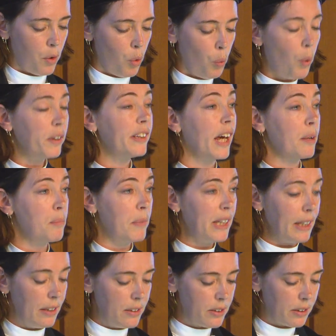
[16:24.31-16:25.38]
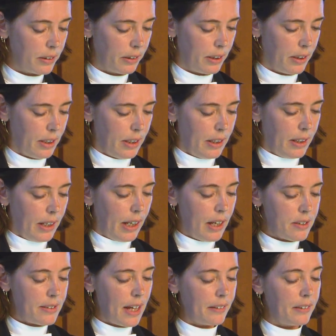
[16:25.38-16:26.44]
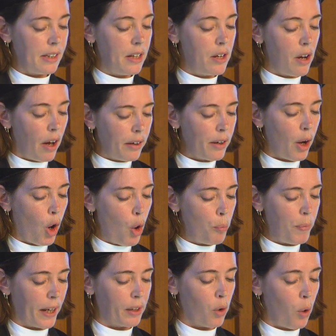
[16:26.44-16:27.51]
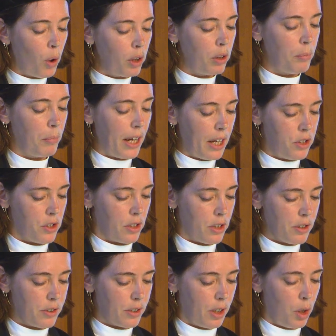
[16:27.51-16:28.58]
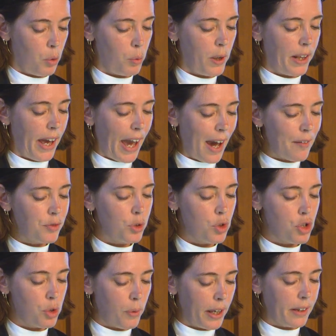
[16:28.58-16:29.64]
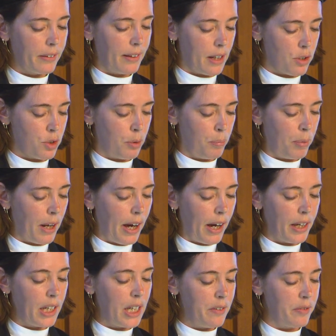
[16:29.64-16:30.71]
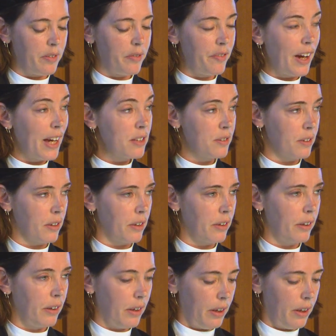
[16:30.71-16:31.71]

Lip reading: What that means is that the non-OPEC oil majors will have to shrink their supply even faster,